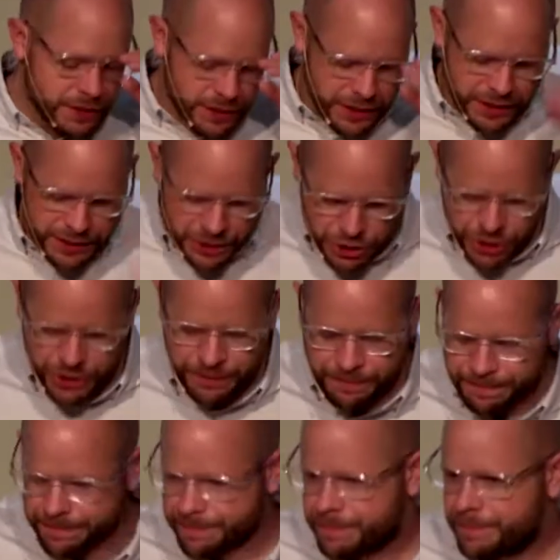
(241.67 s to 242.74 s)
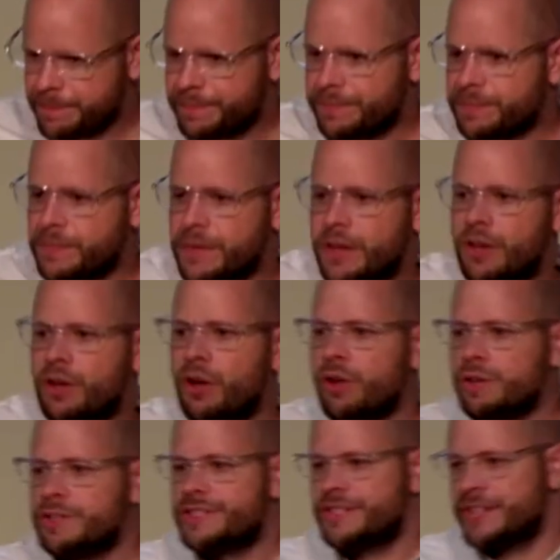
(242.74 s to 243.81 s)
condition
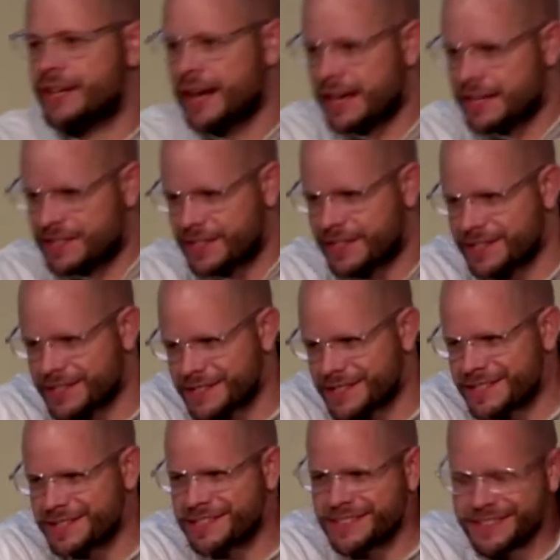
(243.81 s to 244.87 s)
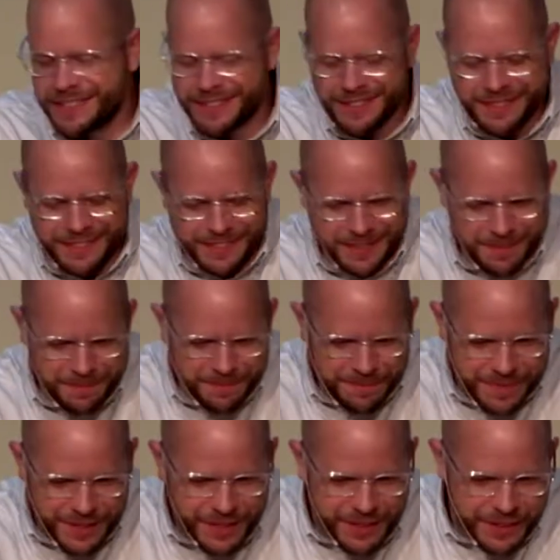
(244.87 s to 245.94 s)
called senescence.
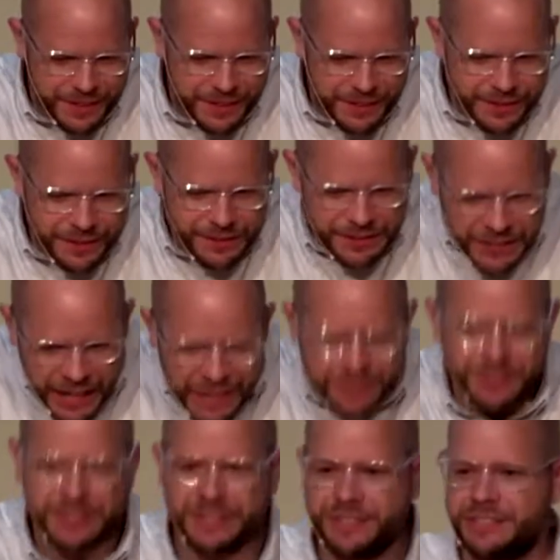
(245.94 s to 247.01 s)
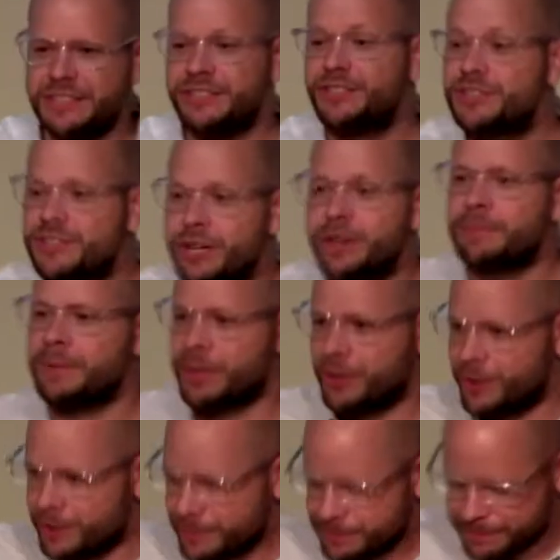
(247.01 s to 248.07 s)
Senescence is
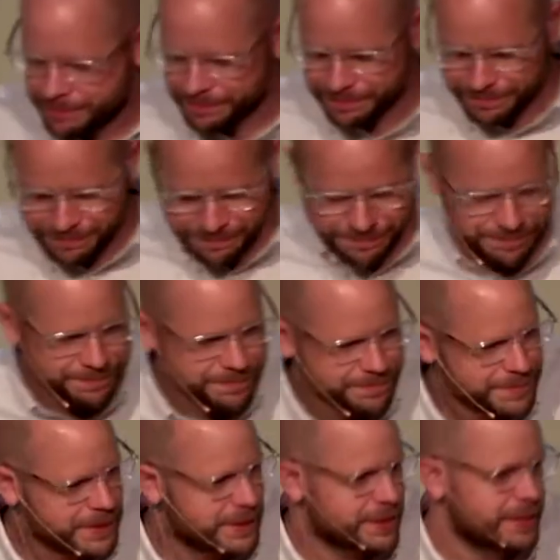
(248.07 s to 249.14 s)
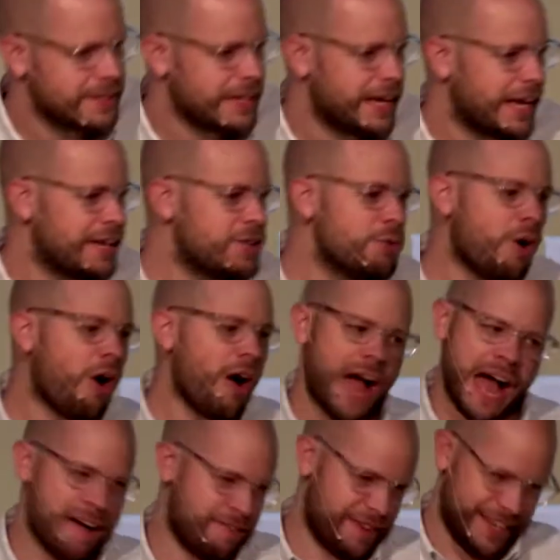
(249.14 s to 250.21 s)
terminal, and you all
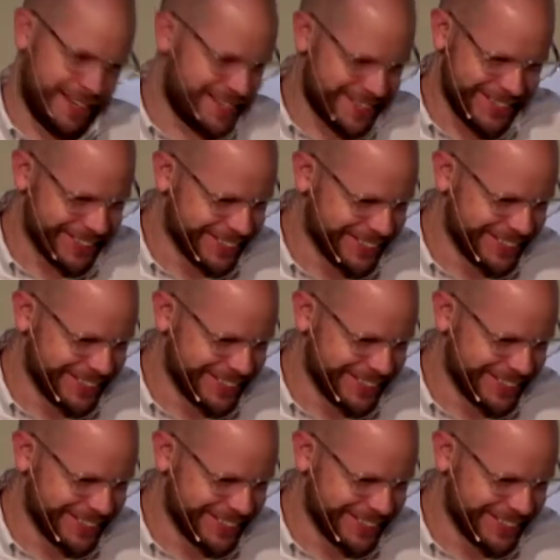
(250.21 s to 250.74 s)
have it,